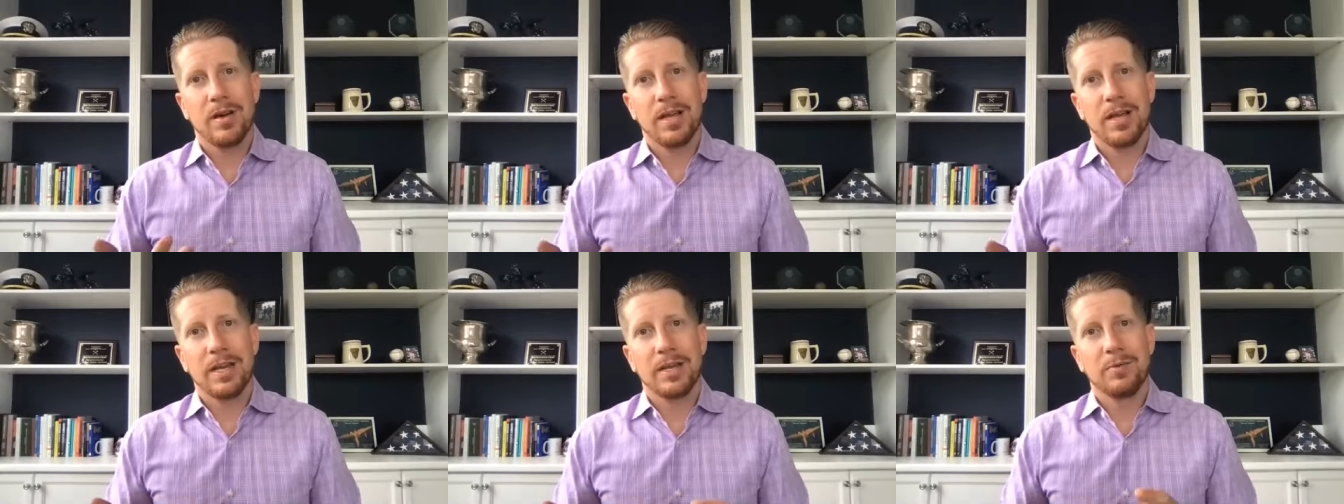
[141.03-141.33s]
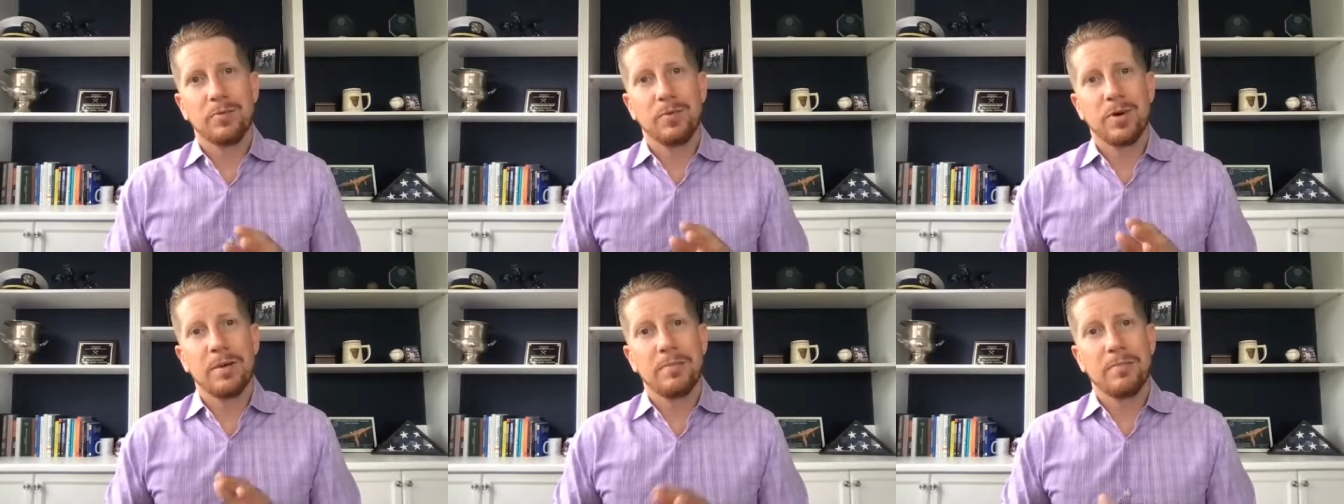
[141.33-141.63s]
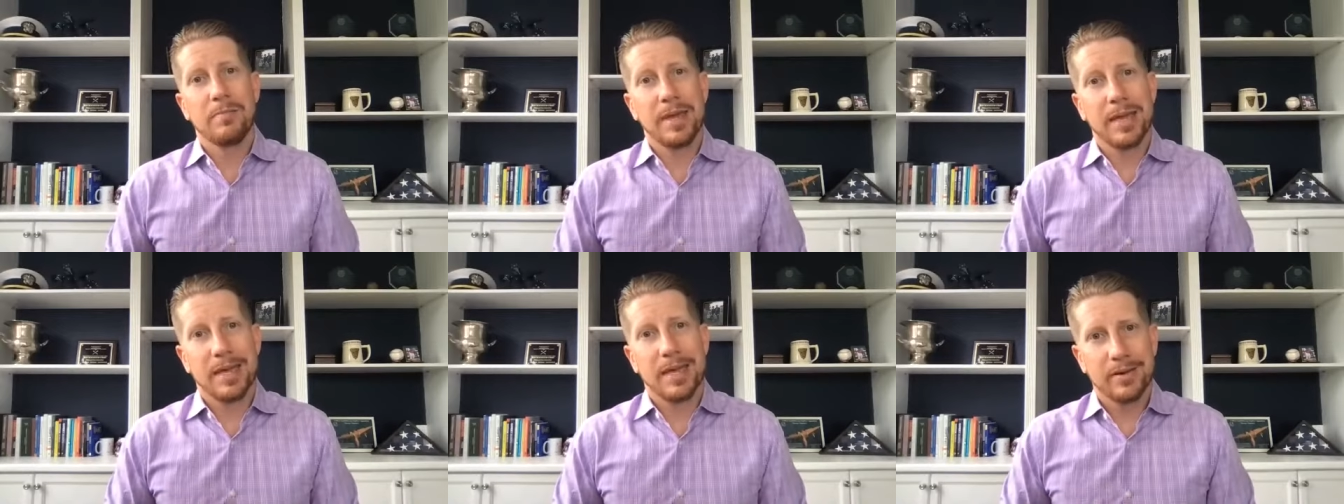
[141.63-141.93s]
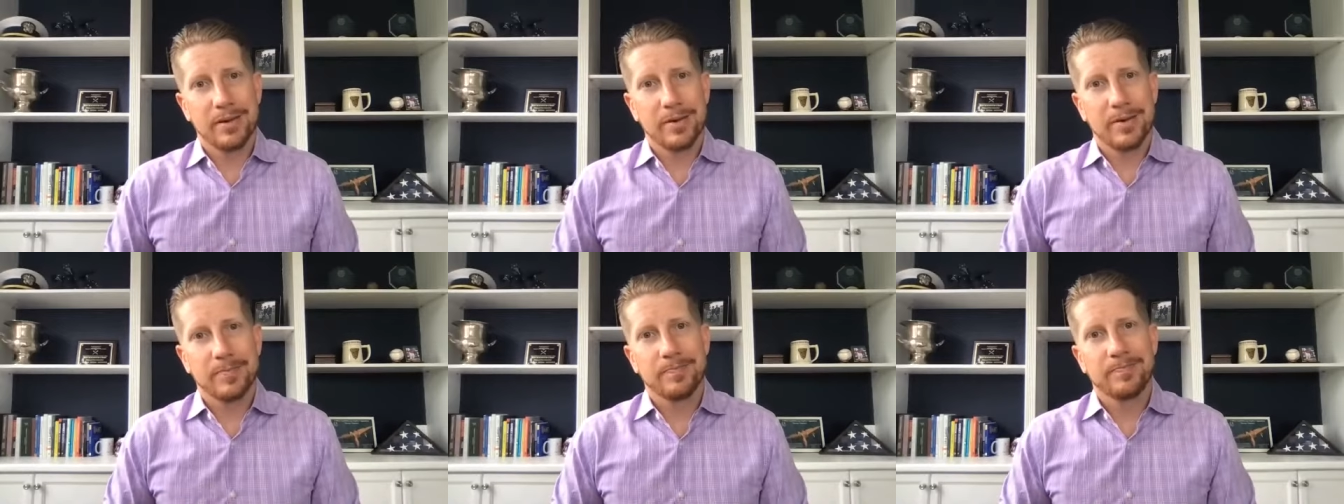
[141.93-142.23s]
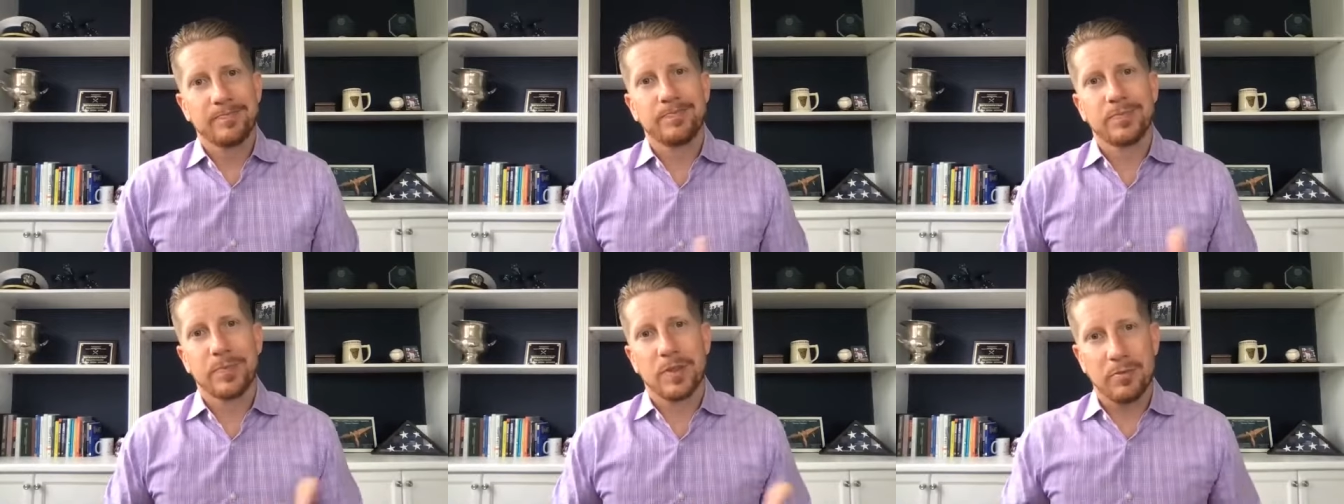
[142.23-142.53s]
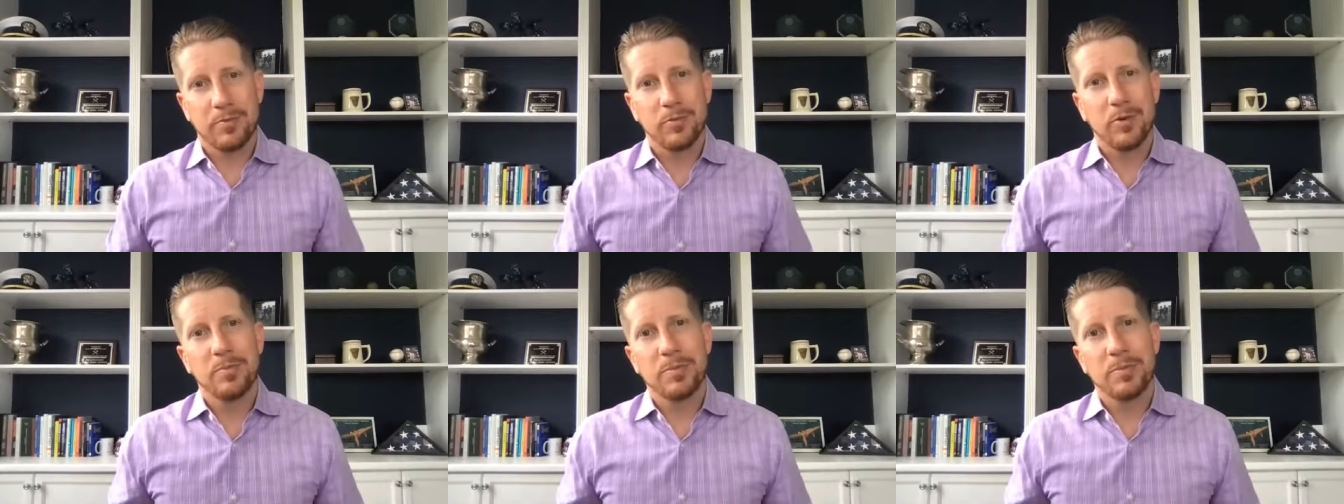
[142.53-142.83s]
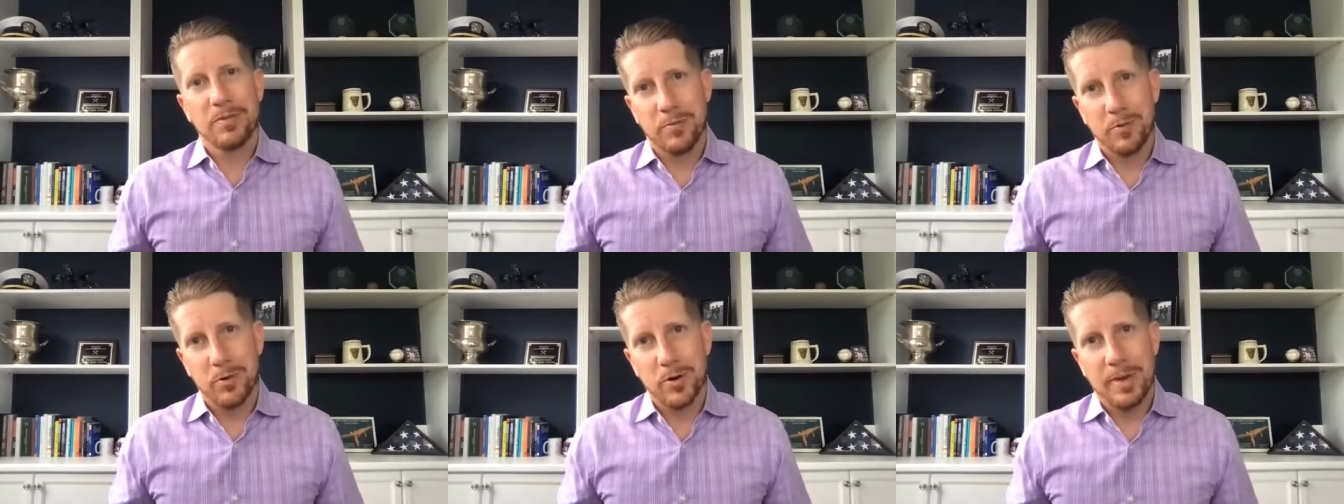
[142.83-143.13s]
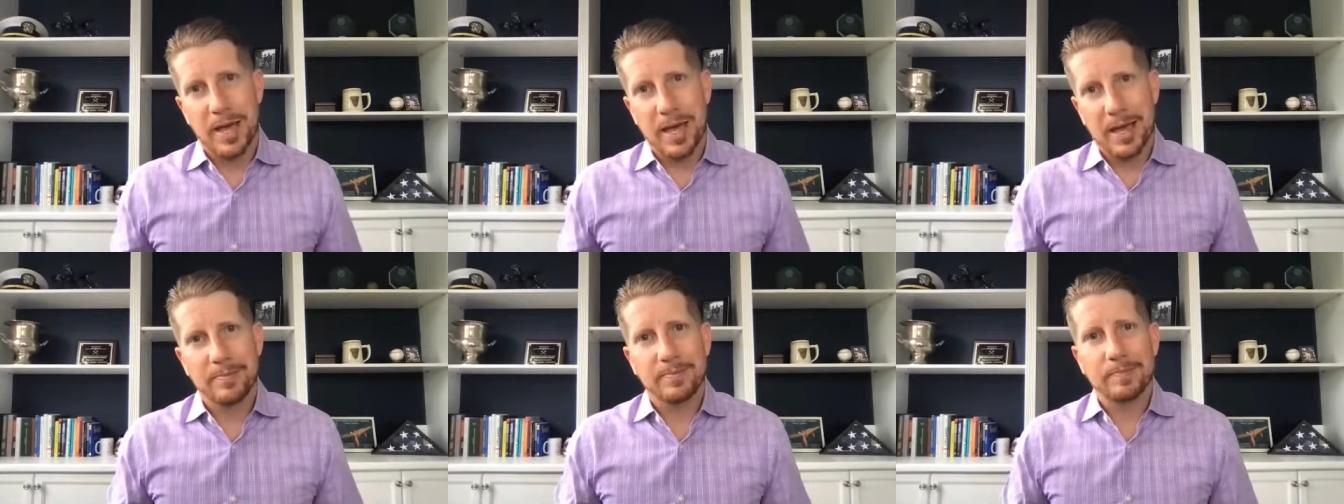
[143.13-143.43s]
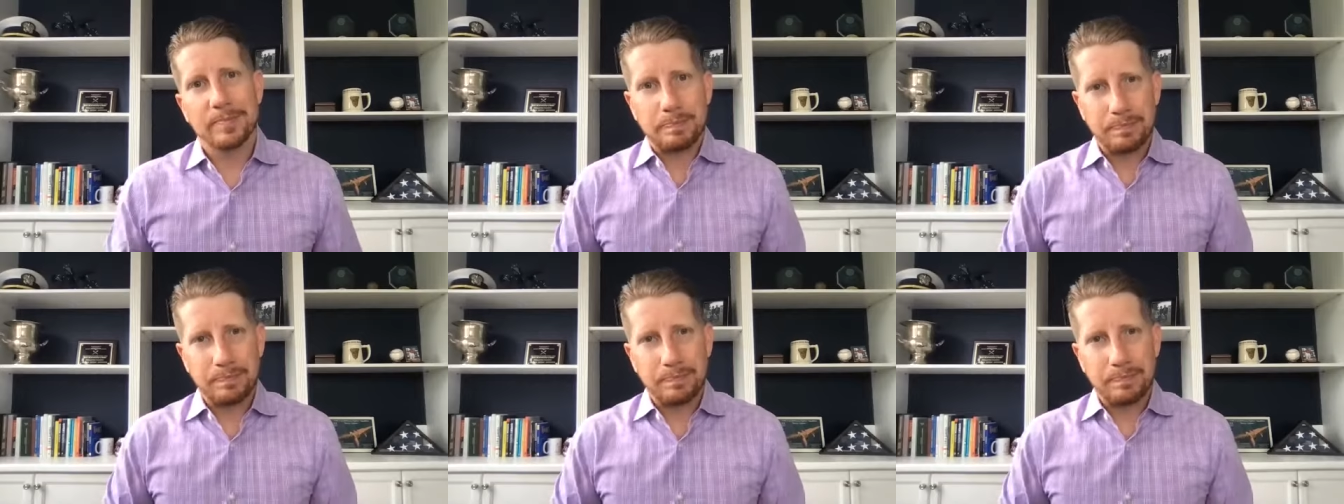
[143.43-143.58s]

and in what manner, form and format.